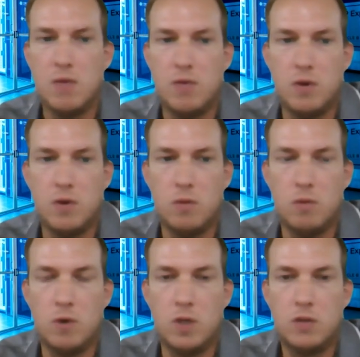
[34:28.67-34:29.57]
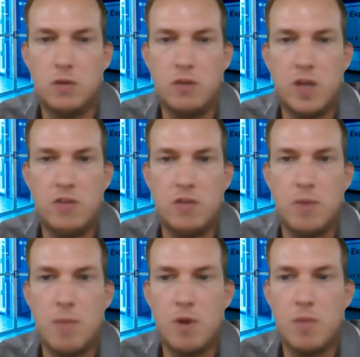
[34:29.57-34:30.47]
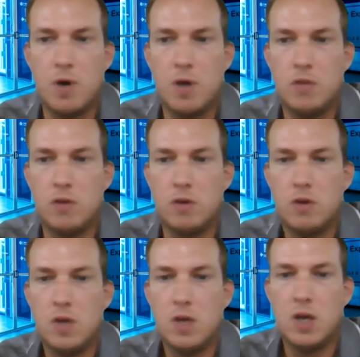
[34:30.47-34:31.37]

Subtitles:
If you want to change a memory module,